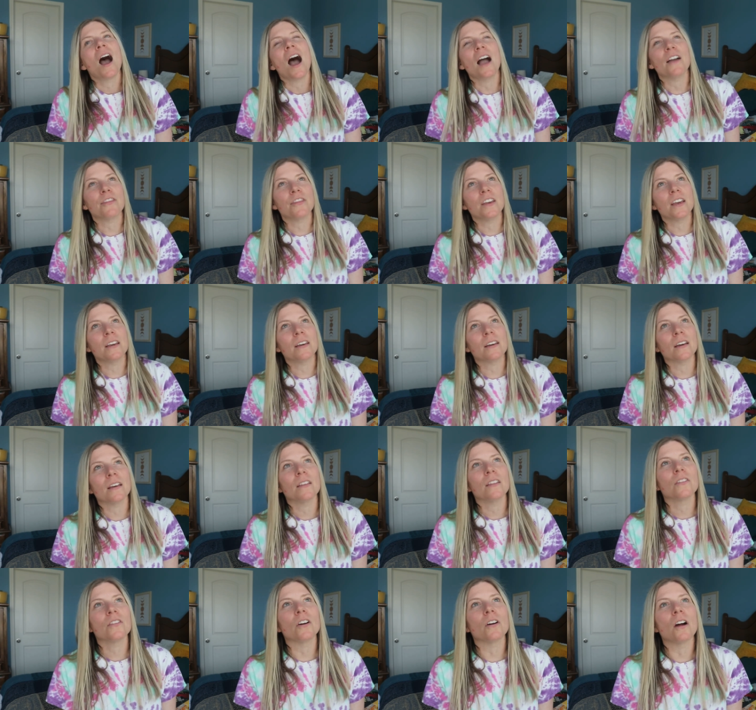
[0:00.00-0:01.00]
I think
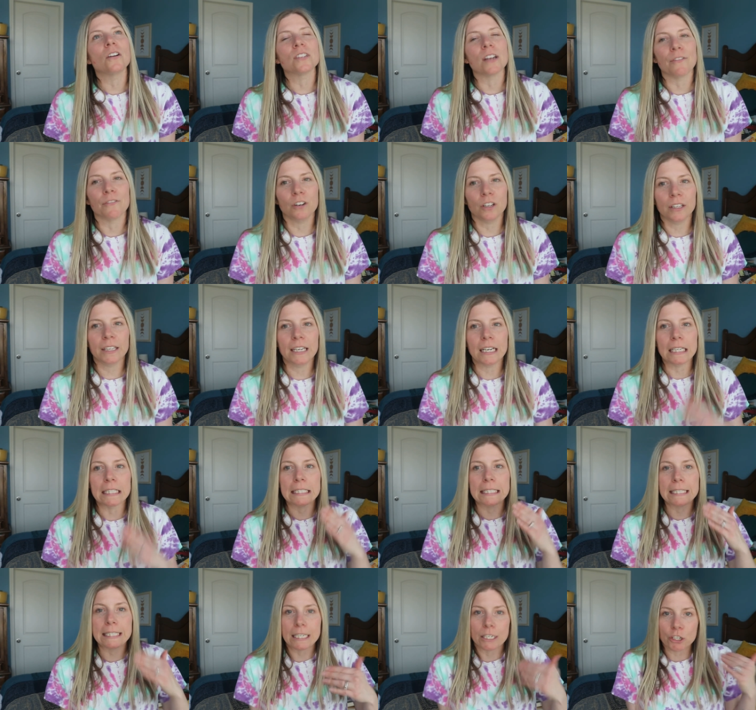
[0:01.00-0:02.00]
there are definitely
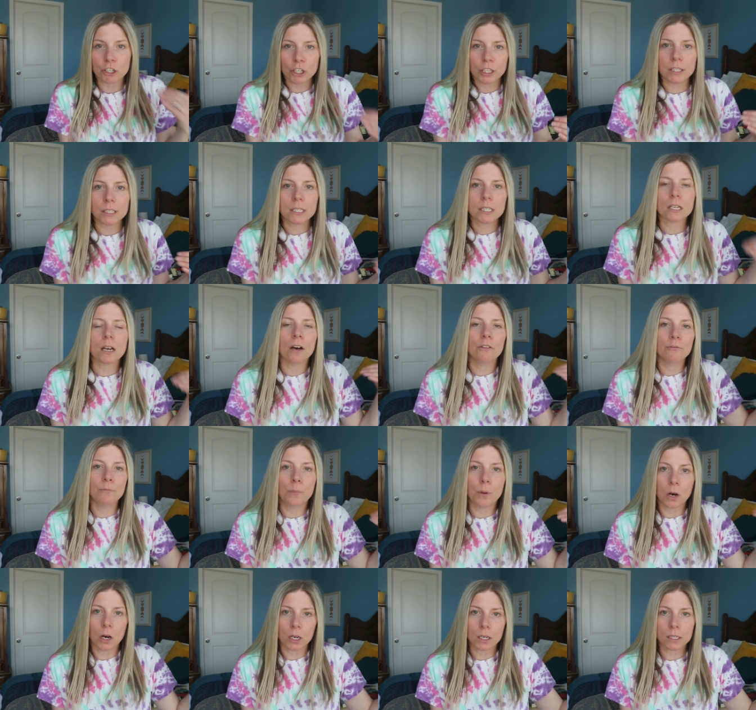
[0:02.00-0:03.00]
editions of
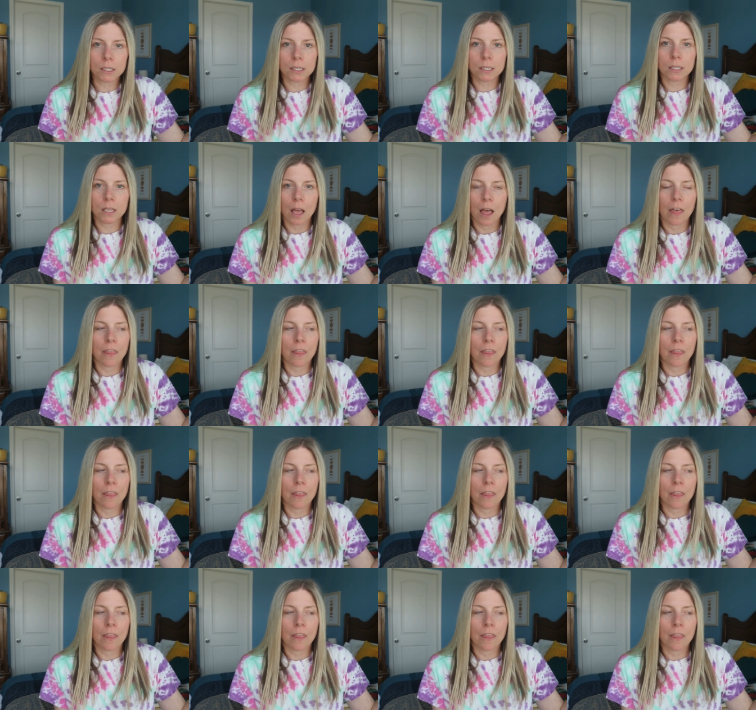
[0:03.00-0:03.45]
books